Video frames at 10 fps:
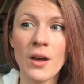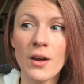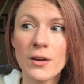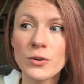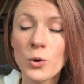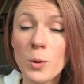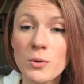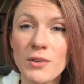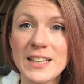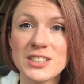Her
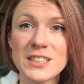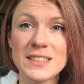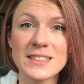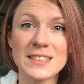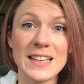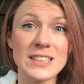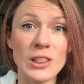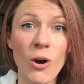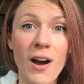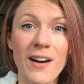normal ranges is a
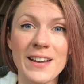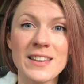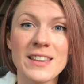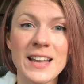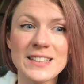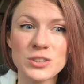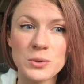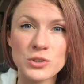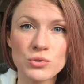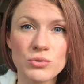lot higher than that, so
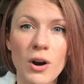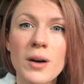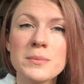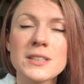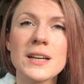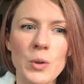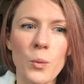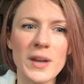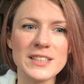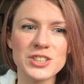it's dropped,
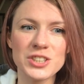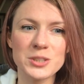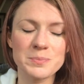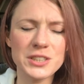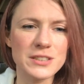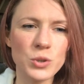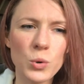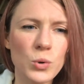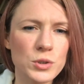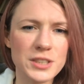which she's
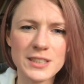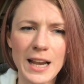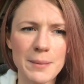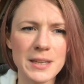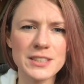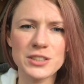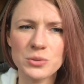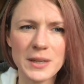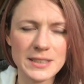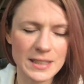cool, she's clammy, she's
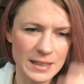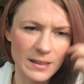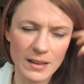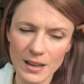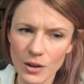sweating,